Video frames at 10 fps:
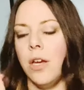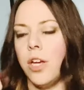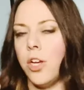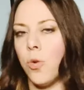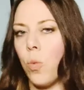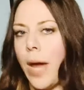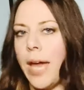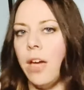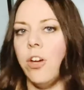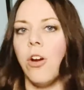you're
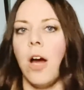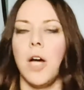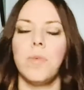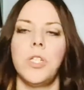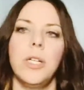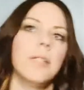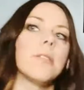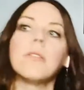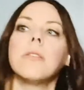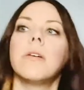weighing your
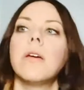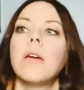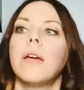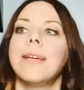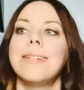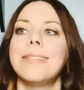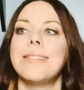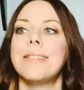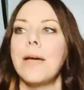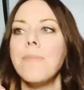options,
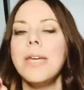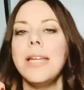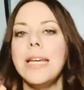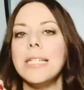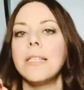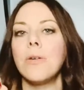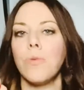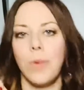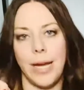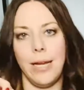something isn't
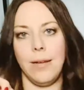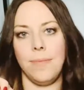right.